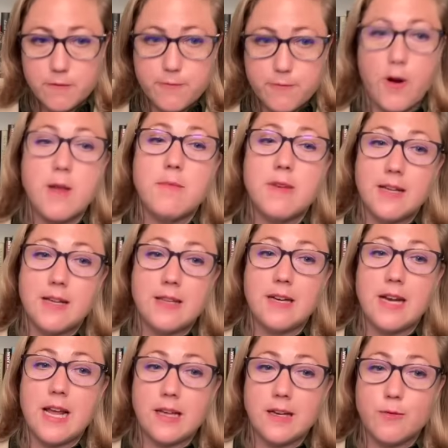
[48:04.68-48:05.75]
frame it in the
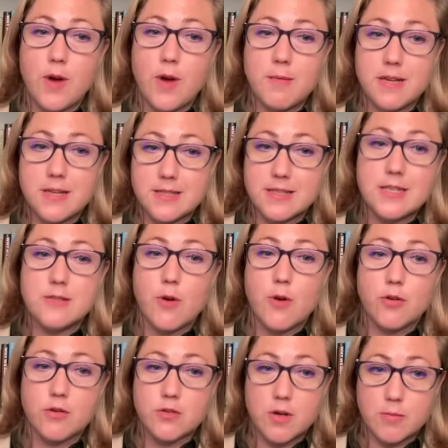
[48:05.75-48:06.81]
negative way because these
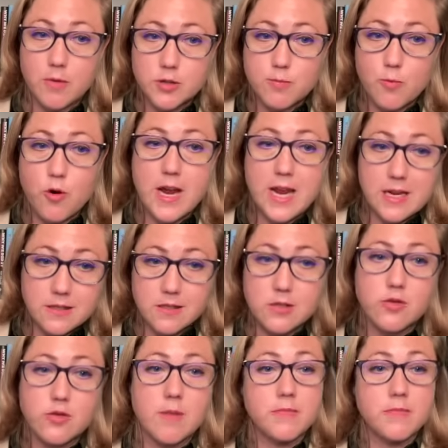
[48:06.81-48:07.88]
voters are much more
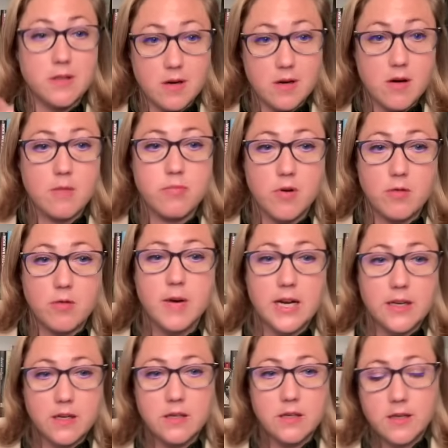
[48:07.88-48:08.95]
anti-Trump than they are
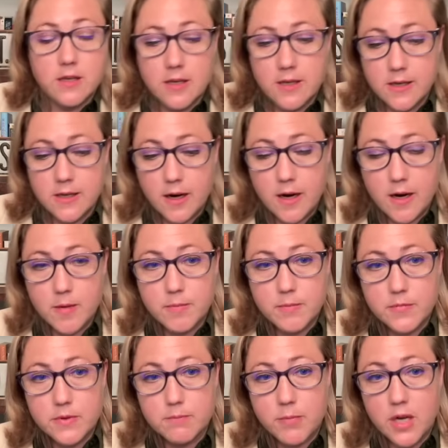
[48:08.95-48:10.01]
pro-Biden.
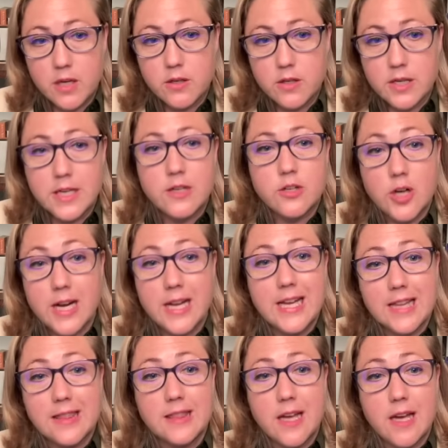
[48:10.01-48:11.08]
But you need to try to
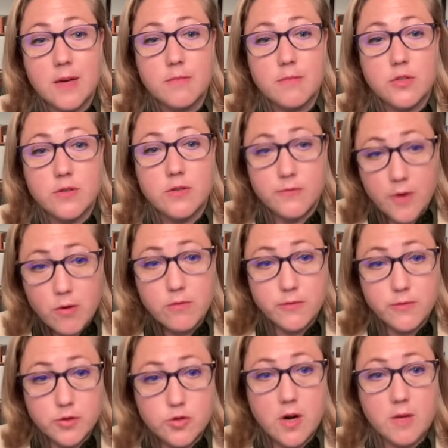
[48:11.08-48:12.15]
get them to vote
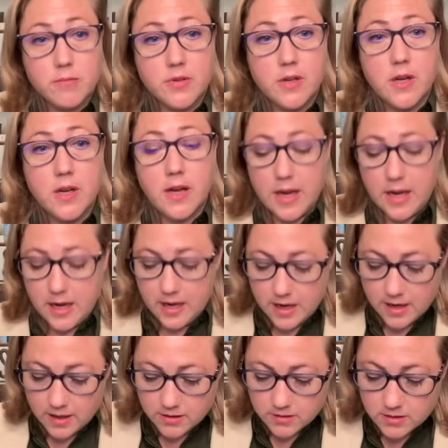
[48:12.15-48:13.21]
for Trump.
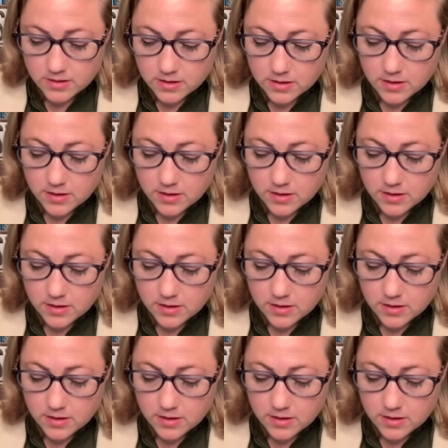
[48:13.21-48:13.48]
And